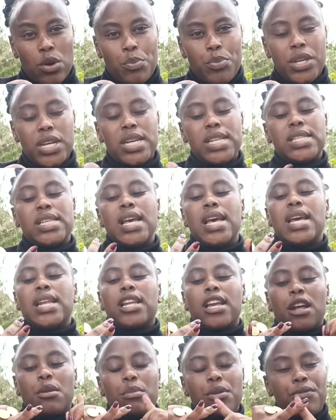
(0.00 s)
your peers,
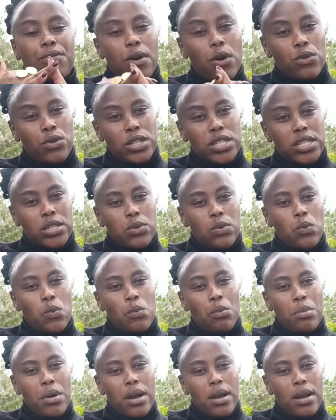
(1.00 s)
it can be found
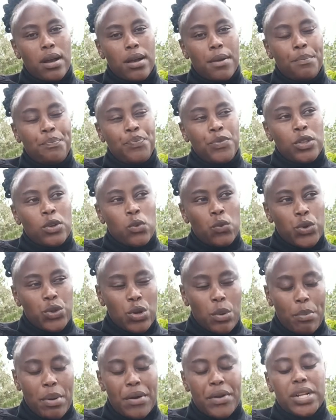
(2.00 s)
with
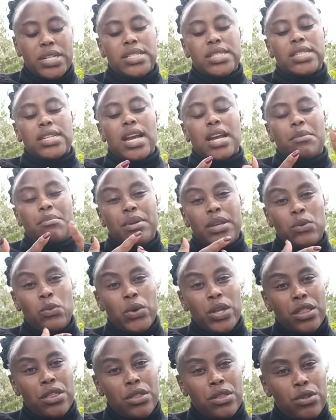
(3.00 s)
your parents, it can be
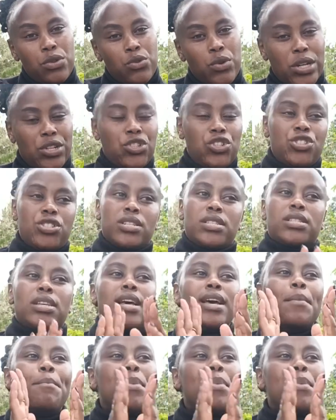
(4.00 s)
with your teachers,